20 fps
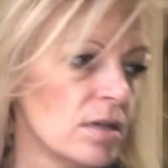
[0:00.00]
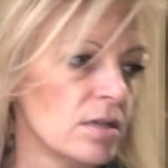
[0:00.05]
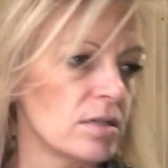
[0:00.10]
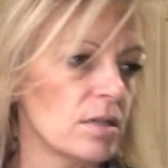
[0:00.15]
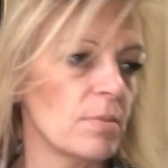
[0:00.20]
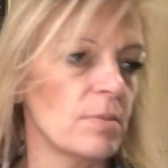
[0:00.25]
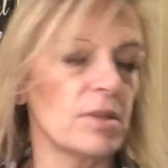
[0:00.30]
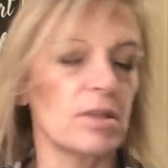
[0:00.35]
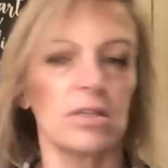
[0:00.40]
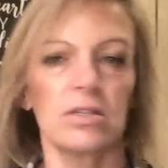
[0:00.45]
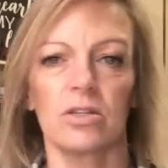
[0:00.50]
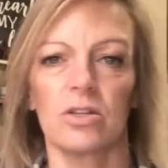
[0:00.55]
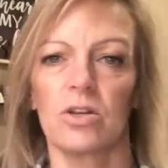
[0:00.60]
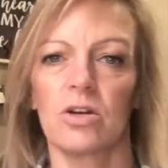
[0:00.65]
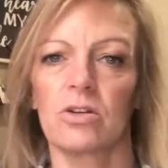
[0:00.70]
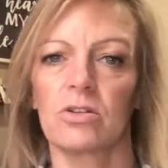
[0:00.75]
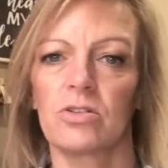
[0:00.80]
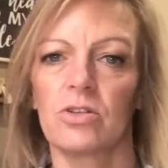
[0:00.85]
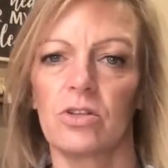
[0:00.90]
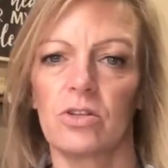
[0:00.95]
some of this
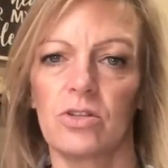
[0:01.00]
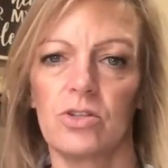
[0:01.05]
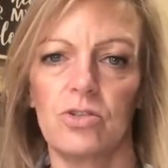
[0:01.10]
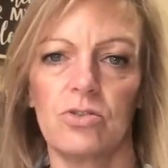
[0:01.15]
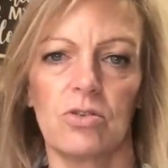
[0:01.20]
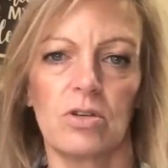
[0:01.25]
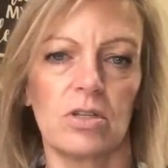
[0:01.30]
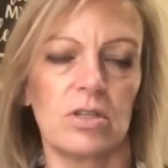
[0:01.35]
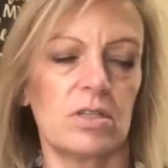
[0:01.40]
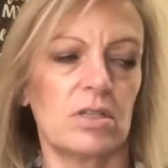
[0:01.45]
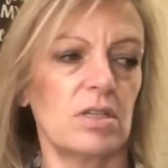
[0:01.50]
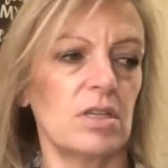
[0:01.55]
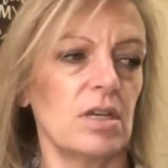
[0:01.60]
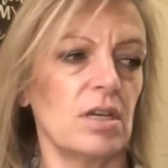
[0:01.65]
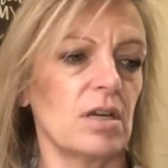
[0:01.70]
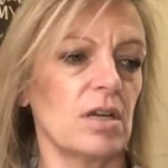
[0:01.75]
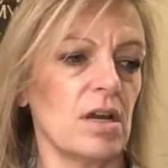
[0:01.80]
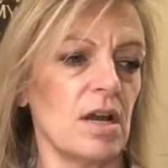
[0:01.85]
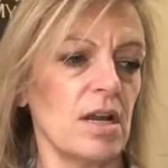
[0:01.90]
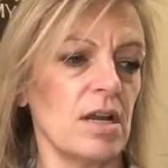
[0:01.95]
along so that you could
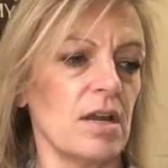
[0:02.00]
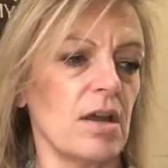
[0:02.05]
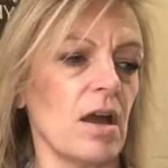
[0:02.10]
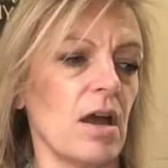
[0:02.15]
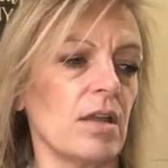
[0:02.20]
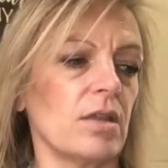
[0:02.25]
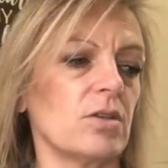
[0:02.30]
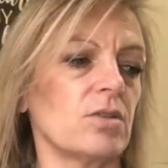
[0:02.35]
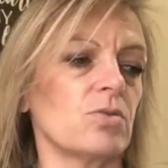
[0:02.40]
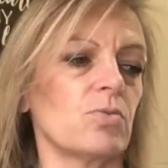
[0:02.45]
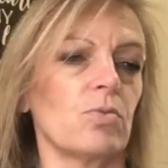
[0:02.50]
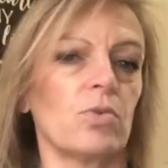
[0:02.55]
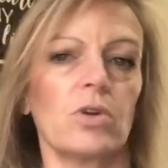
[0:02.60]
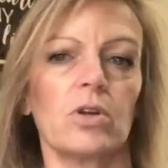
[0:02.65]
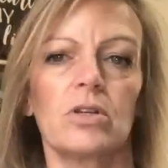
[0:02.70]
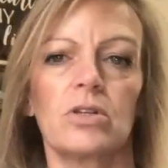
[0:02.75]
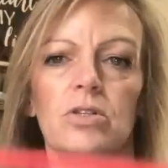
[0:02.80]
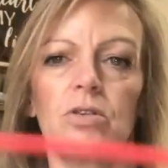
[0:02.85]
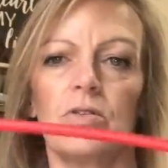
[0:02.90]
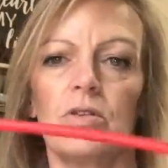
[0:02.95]
see kind of how this
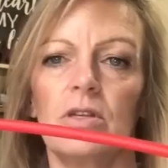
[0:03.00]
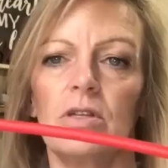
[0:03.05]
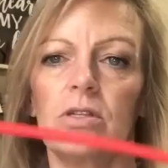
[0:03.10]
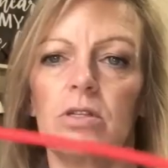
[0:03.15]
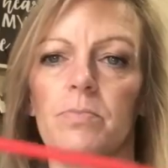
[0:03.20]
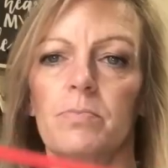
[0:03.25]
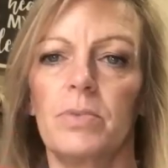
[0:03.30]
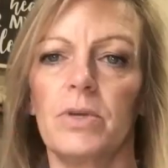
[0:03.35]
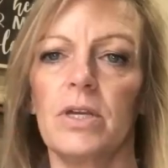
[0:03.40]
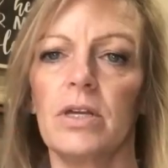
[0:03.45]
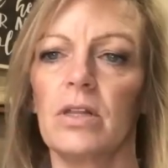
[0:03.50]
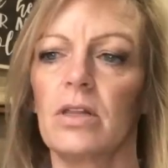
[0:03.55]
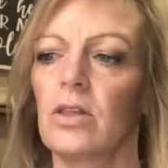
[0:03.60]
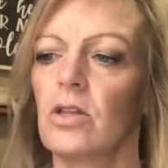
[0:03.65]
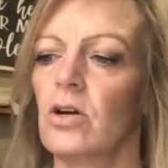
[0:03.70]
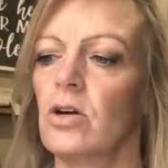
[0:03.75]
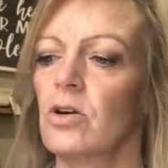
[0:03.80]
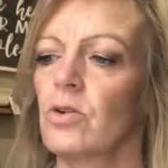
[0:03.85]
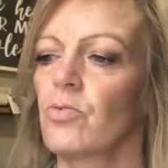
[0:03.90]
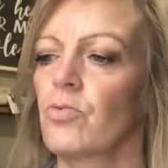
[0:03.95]
works. So this big
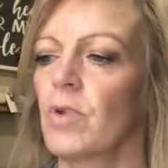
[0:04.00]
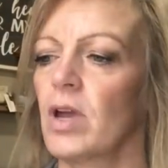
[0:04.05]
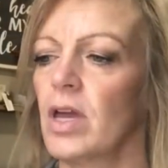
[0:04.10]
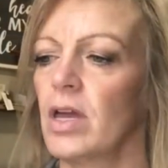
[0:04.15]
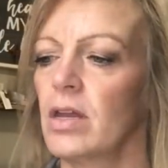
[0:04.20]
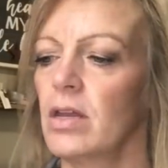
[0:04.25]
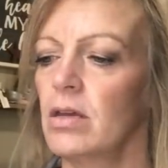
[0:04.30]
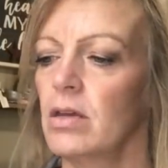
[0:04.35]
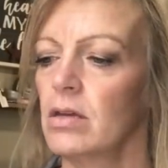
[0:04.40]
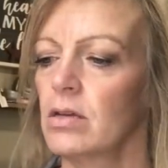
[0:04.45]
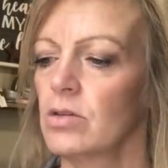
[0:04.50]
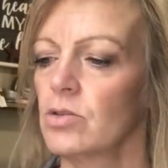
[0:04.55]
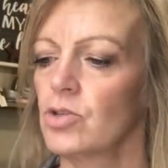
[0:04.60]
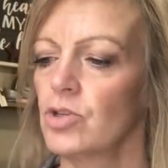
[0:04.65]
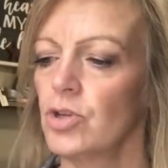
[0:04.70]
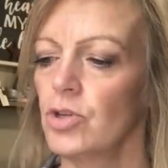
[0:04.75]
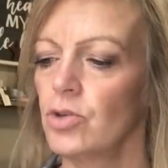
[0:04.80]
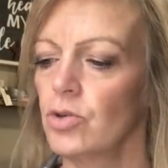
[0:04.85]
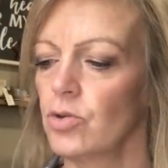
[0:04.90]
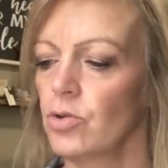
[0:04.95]
long red
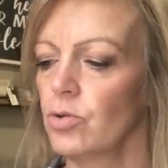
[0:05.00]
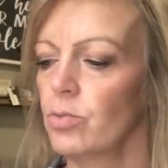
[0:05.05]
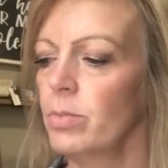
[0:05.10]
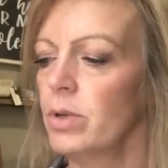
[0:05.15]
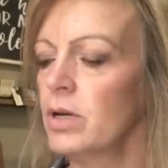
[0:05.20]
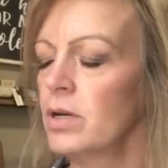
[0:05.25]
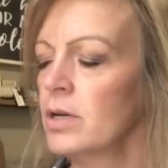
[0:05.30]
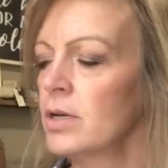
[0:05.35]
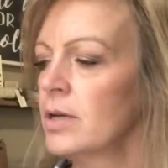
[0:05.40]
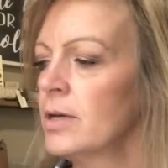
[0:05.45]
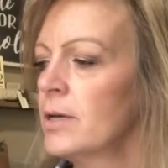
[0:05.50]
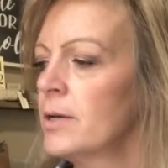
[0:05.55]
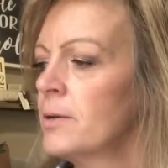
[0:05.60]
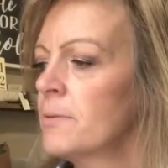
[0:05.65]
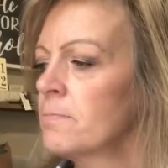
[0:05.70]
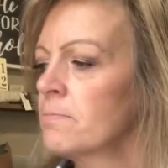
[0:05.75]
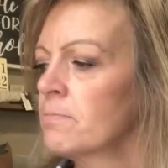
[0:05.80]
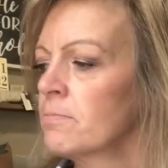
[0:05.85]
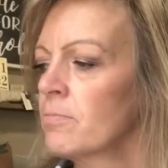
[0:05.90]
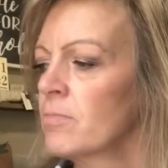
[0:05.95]
tube
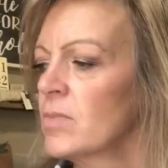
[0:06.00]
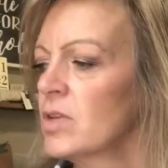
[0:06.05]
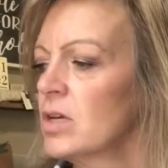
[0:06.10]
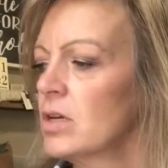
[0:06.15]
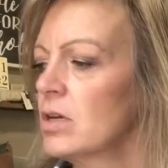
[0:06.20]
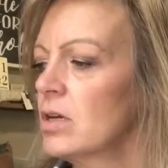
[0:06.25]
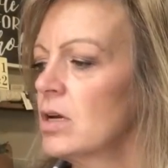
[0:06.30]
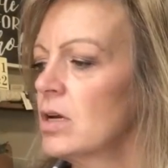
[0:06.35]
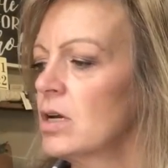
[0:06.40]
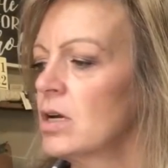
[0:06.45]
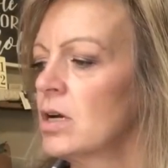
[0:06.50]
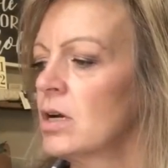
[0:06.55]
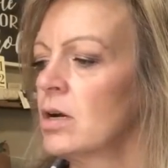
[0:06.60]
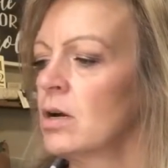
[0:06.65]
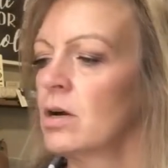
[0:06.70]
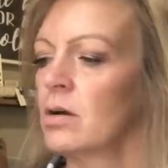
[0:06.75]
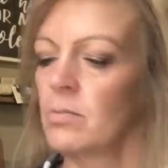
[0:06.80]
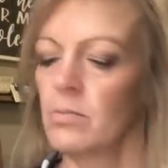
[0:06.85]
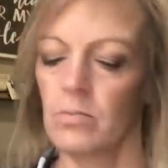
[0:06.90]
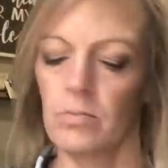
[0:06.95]

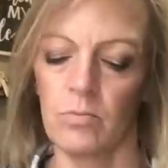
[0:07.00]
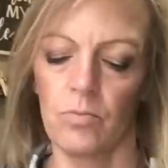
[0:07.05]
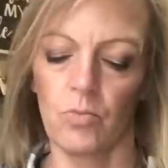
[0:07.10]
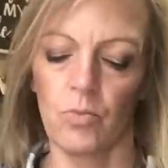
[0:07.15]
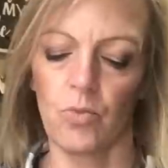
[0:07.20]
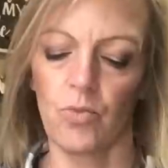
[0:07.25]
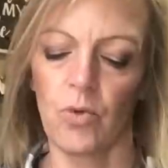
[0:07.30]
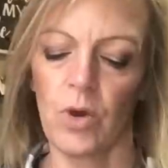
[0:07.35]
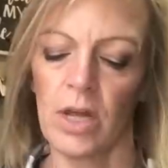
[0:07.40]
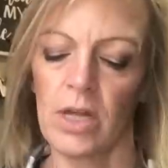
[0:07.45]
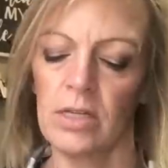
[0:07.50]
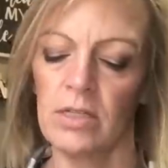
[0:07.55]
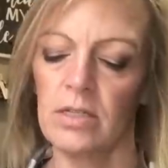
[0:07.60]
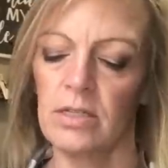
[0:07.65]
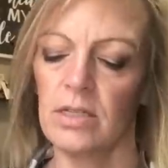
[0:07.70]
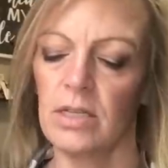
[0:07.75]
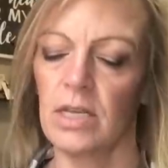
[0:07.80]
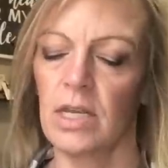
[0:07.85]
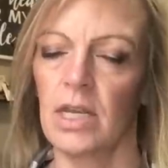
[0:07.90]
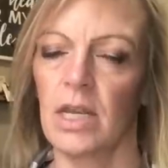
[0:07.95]
um,
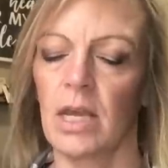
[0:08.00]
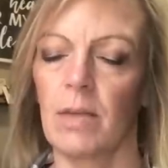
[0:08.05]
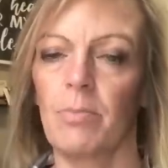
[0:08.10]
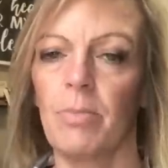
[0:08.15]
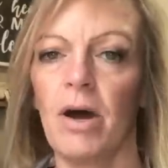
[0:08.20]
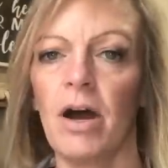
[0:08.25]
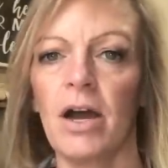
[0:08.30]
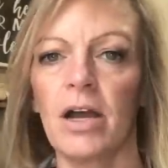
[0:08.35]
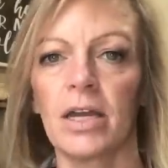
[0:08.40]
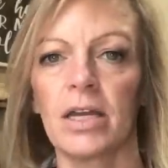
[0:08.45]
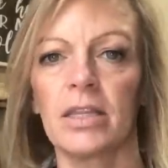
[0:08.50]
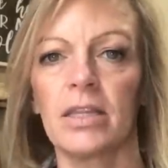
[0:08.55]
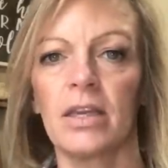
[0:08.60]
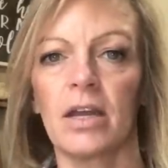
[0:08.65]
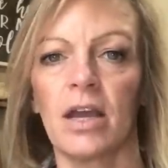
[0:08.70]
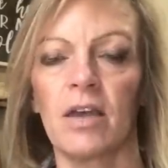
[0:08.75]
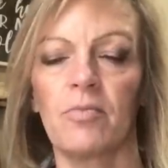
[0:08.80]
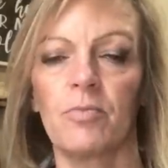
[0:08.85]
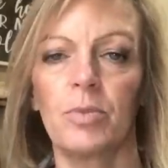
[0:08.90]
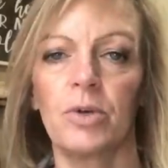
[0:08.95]
runs in a pocket that
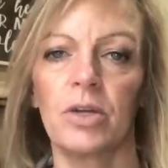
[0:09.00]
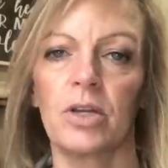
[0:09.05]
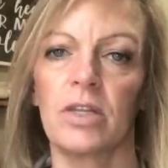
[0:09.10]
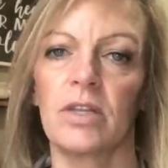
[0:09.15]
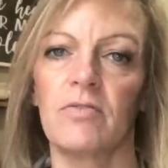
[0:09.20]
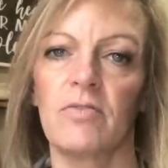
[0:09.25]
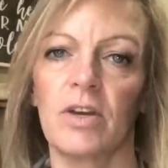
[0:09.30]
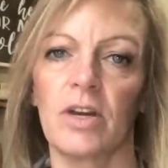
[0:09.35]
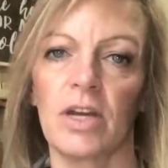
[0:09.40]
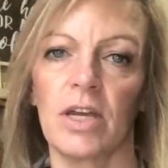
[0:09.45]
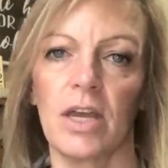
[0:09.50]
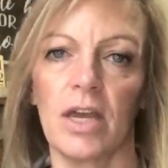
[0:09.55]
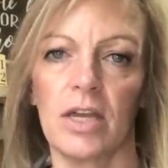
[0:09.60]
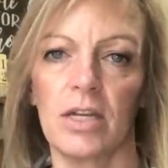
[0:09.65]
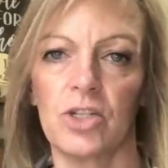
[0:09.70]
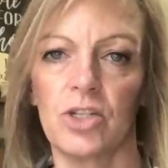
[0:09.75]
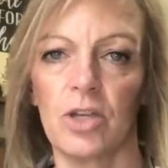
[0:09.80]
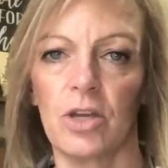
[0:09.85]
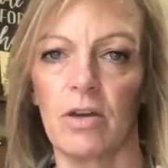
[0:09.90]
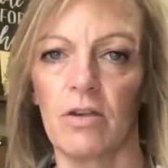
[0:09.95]
I've put at the very
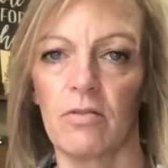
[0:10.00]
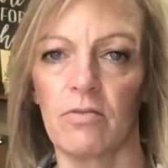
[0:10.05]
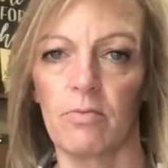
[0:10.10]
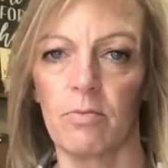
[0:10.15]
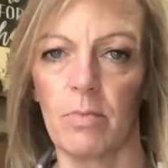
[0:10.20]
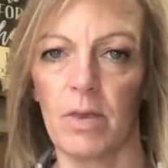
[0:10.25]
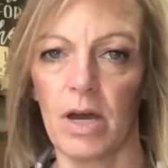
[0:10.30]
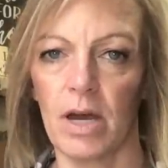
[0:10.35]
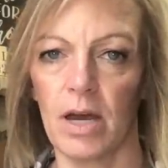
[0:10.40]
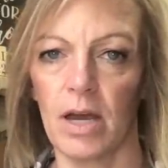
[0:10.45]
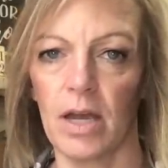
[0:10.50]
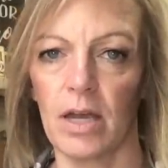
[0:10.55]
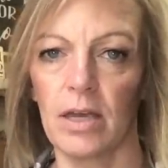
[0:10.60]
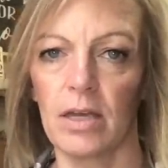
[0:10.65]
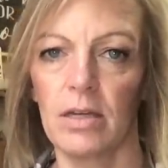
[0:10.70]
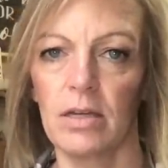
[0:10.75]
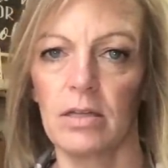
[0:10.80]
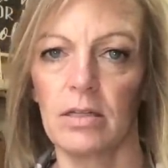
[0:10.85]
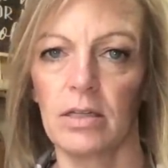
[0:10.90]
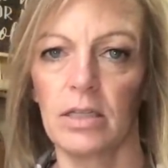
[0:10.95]
edge of my
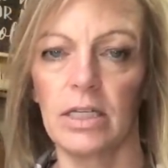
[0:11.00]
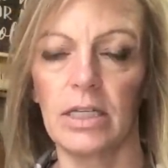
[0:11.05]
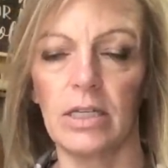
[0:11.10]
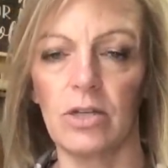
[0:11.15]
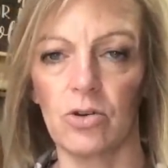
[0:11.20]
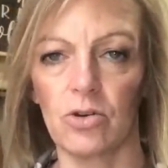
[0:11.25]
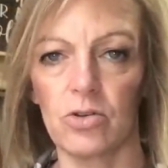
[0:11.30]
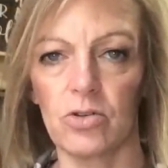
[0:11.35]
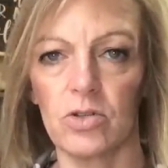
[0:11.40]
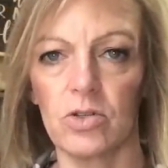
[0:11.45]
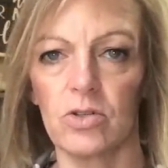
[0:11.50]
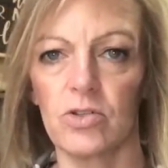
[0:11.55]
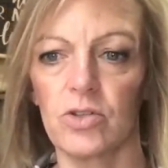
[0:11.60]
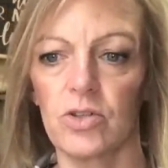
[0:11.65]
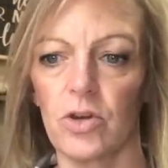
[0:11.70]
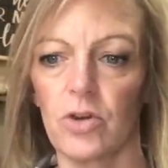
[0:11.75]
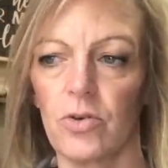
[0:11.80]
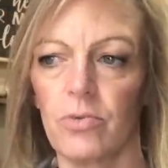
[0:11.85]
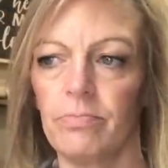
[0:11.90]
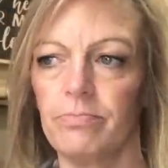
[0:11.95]
leaders.
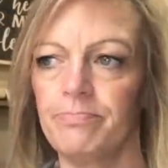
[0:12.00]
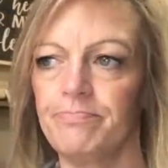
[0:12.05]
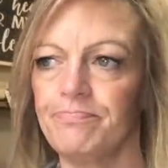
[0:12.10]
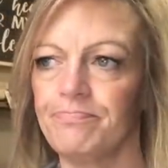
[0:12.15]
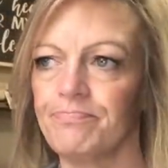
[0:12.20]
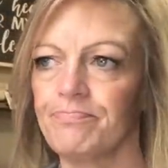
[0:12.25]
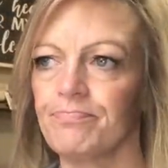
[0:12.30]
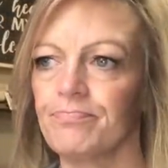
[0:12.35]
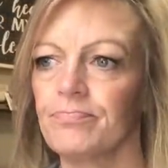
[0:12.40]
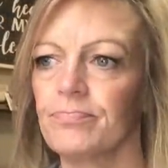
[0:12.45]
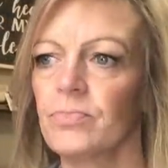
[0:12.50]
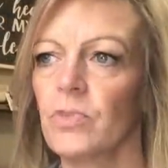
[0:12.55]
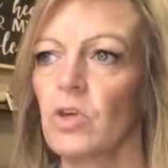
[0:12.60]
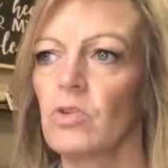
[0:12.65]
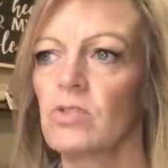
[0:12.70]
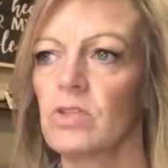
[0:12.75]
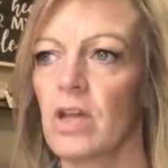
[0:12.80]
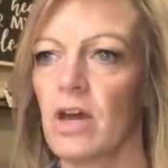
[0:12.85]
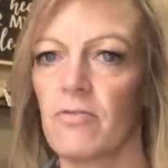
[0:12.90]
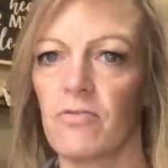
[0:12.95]
So
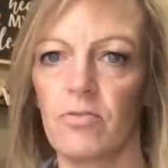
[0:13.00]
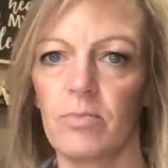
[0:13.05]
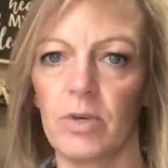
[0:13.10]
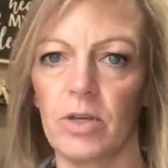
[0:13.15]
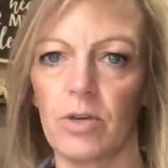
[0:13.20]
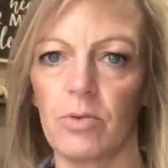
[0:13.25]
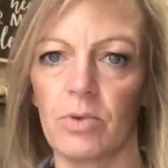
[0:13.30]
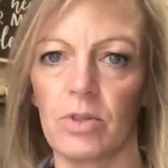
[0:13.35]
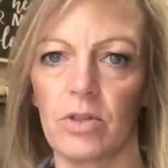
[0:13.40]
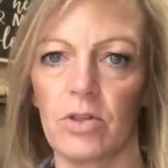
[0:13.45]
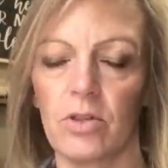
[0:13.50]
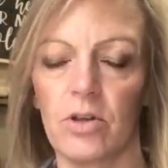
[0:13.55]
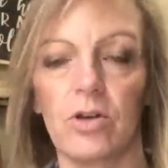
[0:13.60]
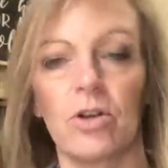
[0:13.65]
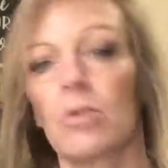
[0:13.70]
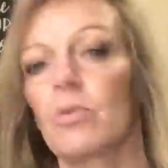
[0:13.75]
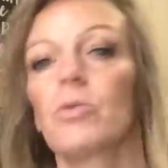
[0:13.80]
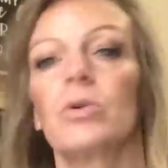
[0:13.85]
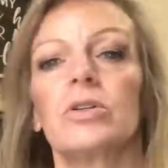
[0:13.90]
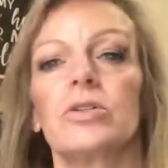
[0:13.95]
those not familiar with the long
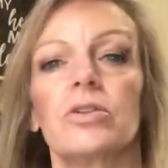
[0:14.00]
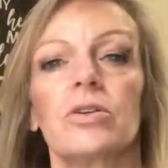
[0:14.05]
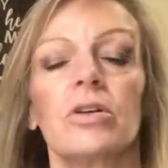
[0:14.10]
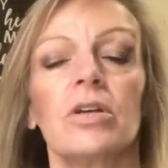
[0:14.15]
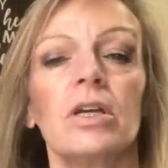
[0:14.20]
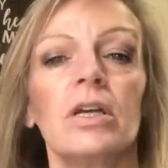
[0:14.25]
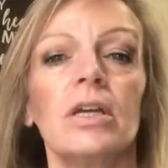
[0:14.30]
arm quilter,